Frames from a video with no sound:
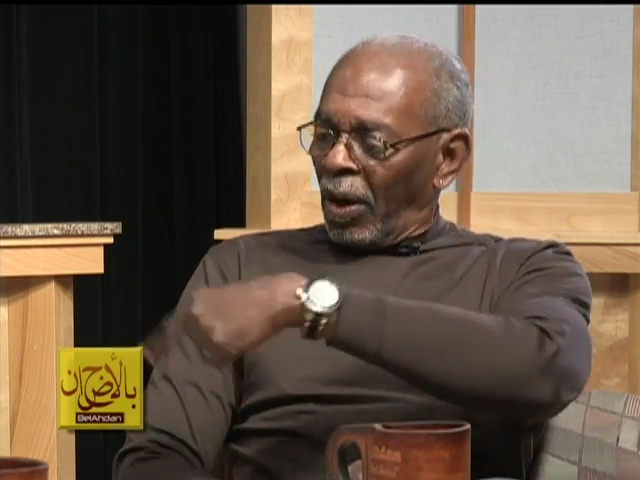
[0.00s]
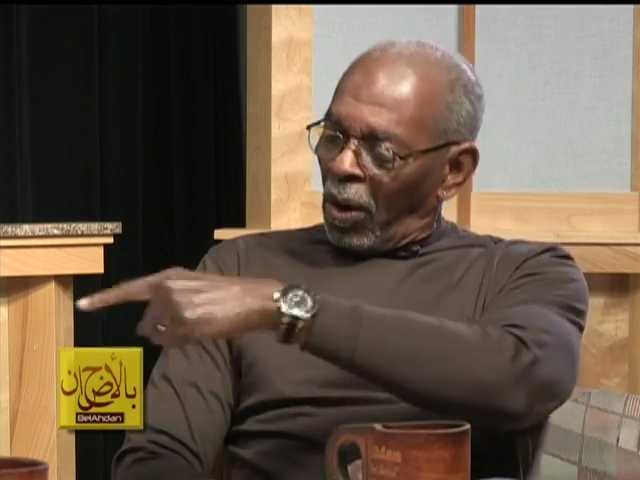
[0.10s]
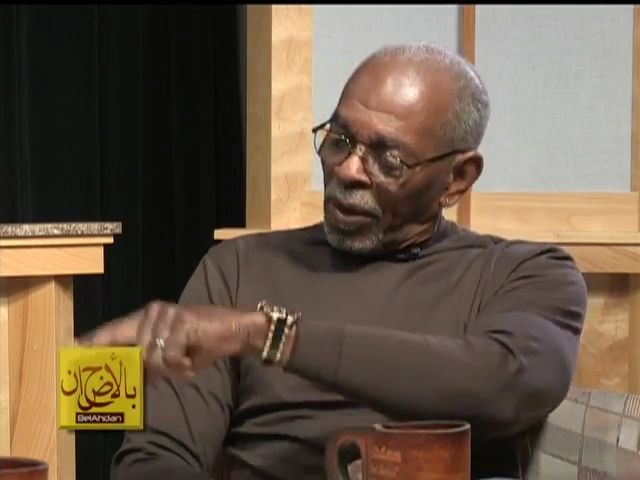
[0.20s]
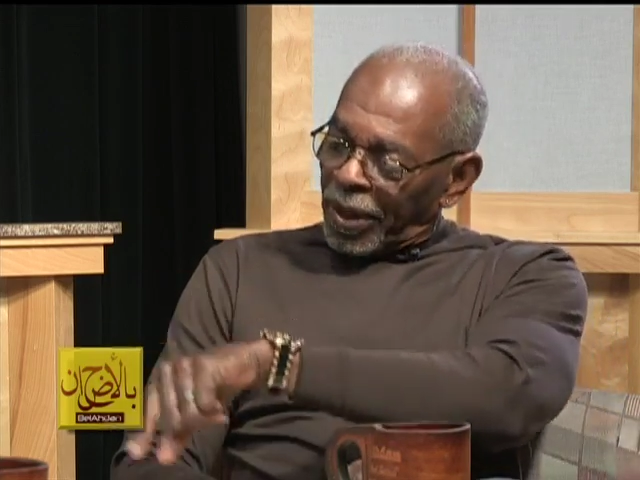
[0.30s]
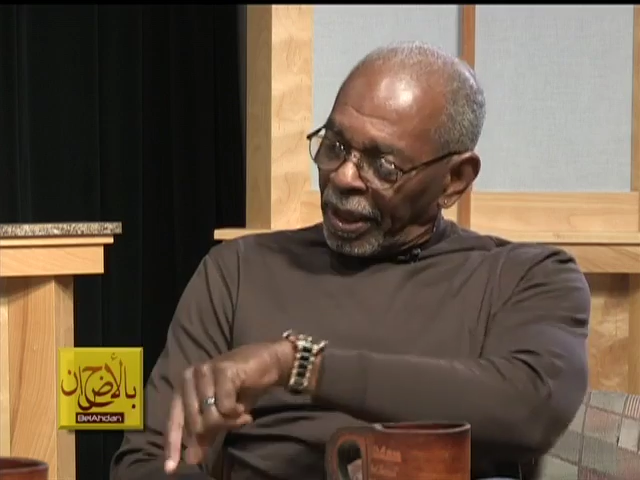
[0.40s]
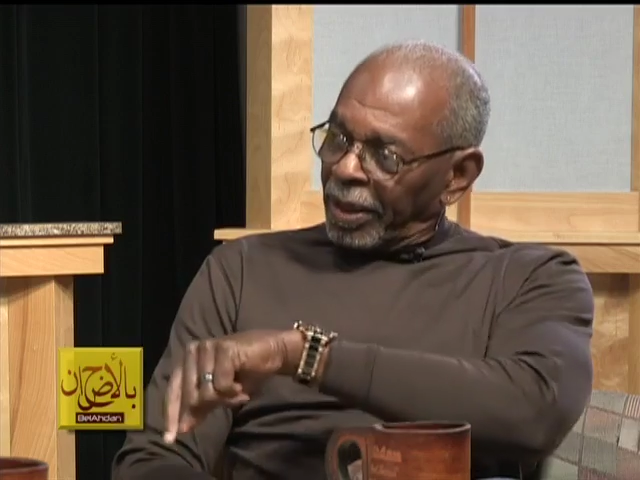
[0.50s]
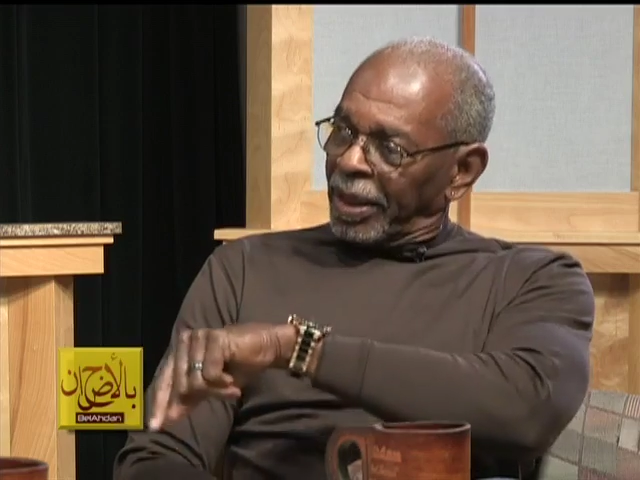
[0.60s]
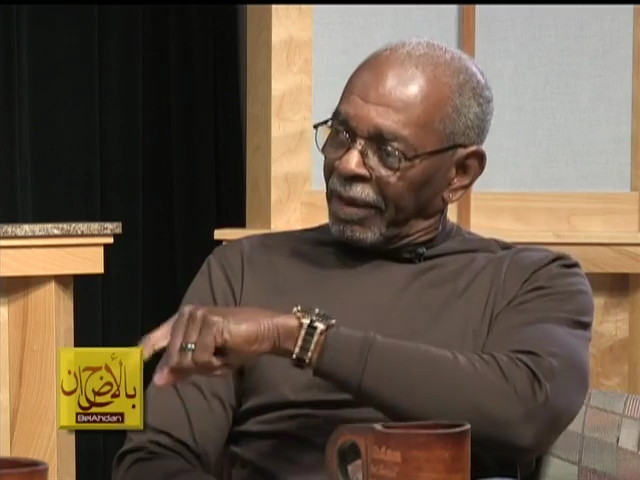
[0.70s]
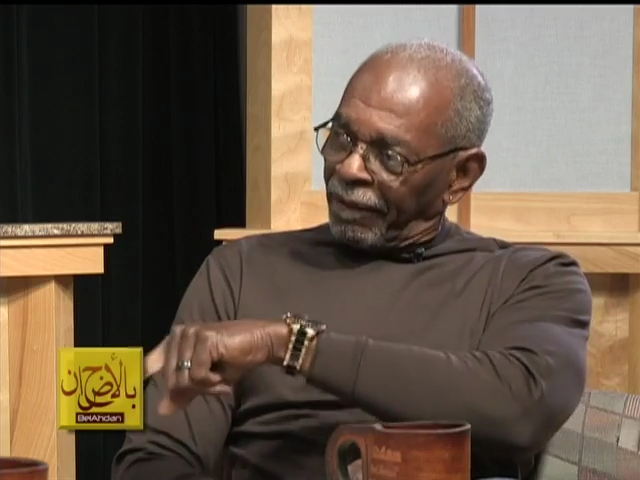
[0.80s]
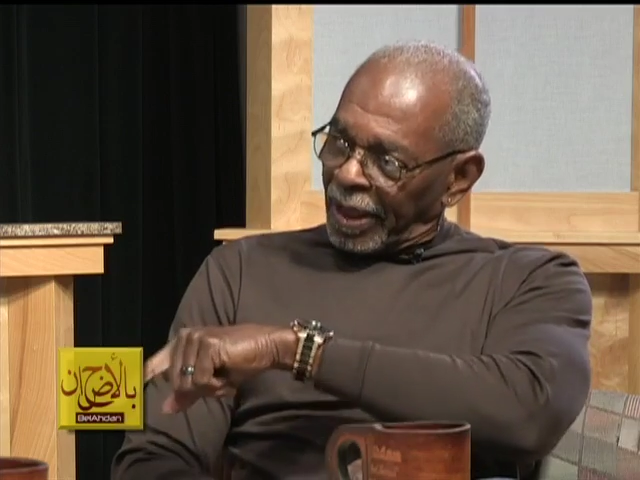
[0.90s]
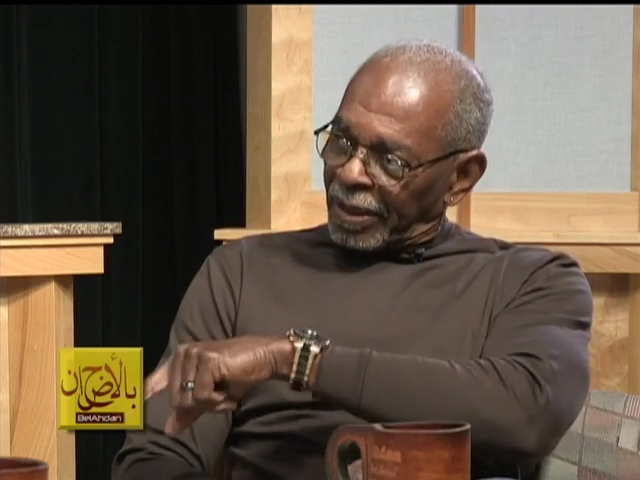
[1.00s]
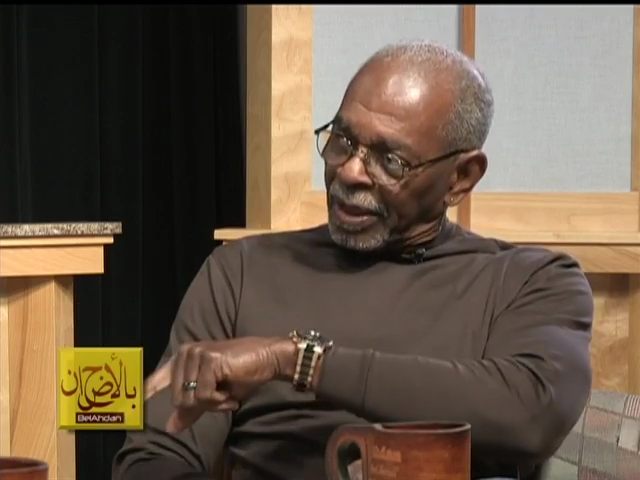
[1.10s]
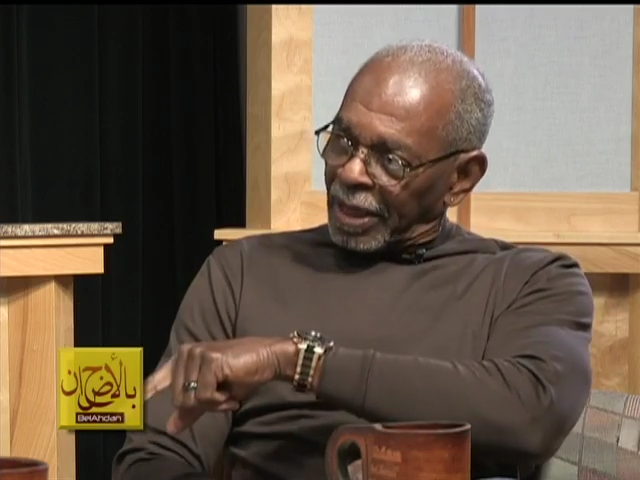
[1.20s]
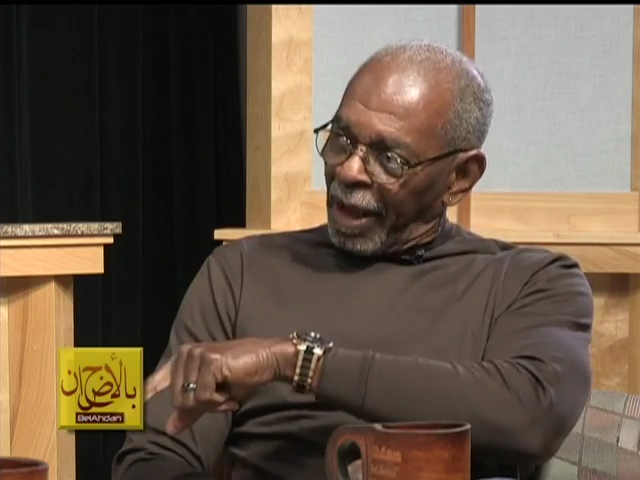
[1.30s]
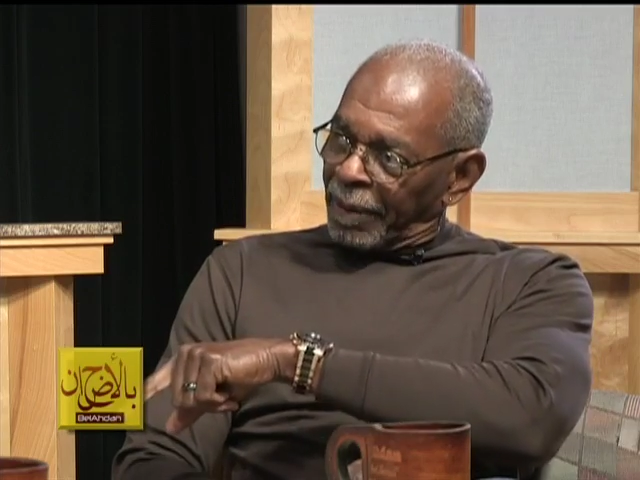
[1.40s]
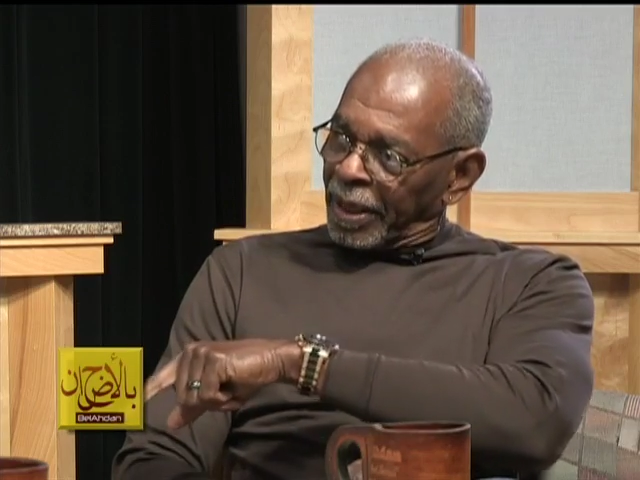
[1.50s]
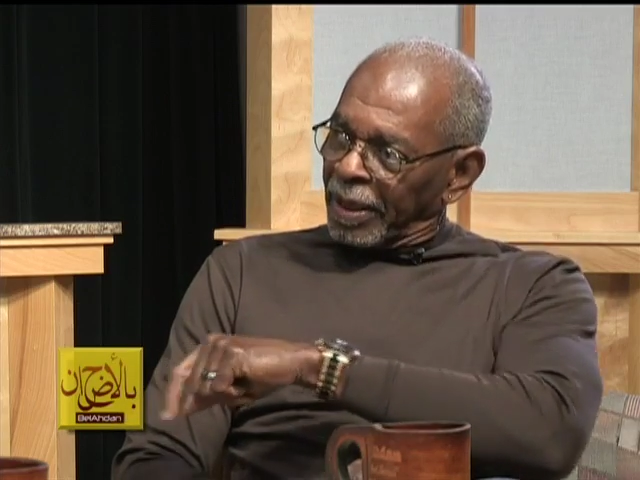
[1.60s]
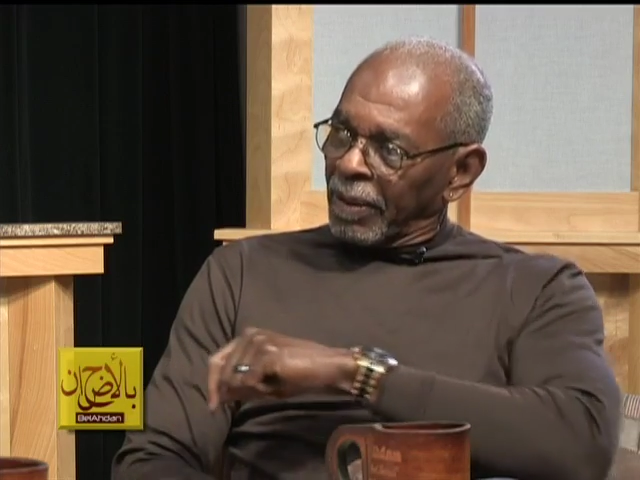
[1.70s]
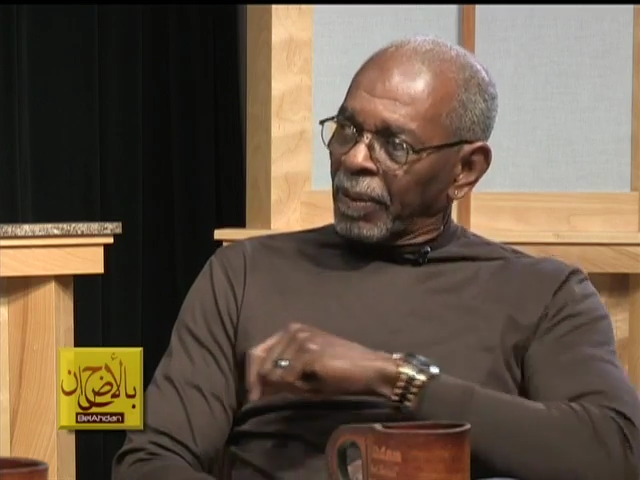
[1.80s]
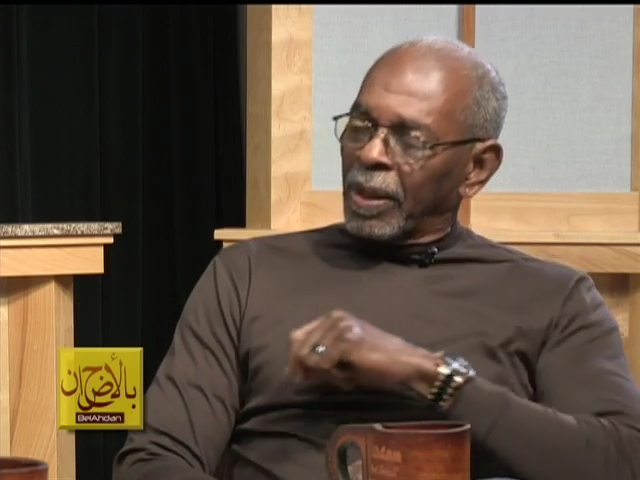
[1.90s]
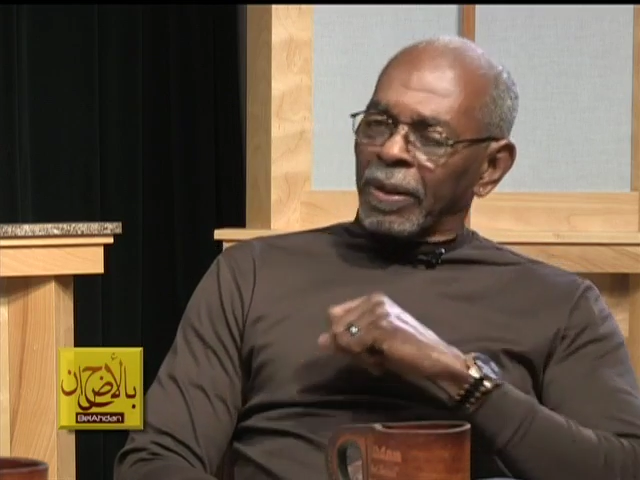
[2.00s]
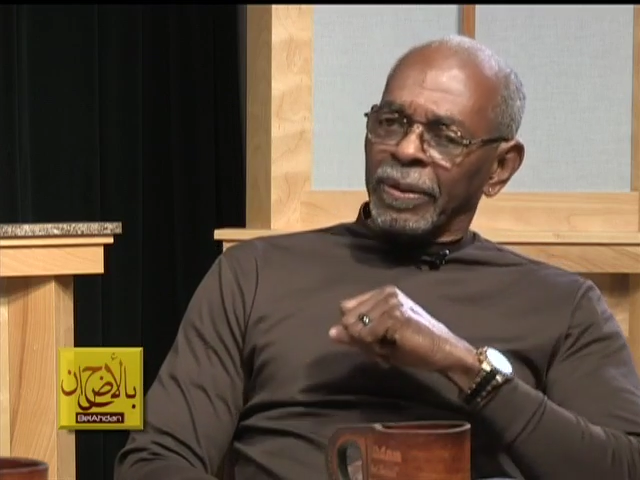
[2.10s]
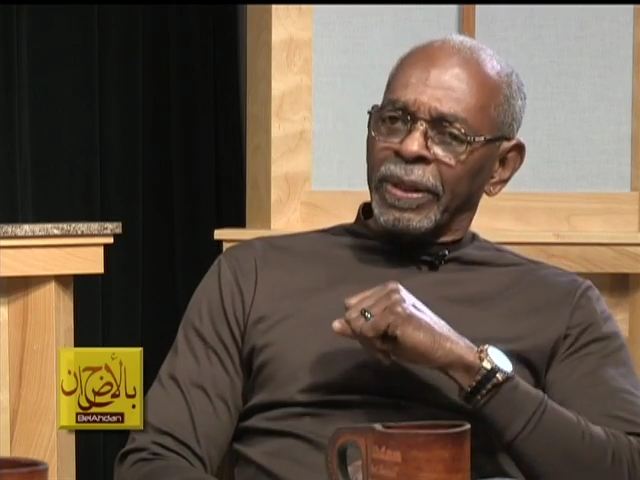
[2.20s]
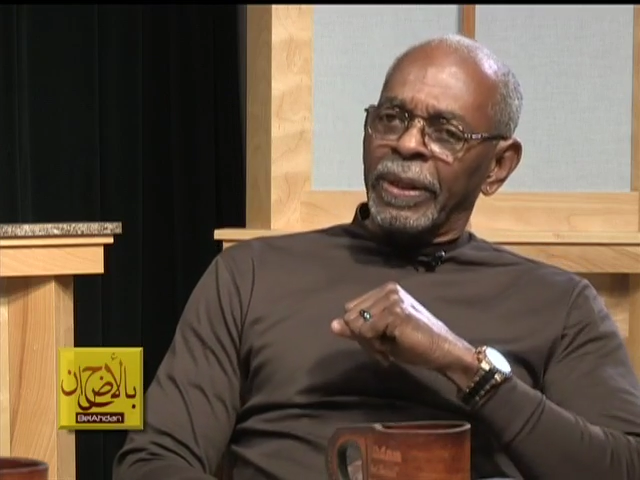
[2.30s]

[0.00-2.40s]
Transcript: all the other events that's happening in the world.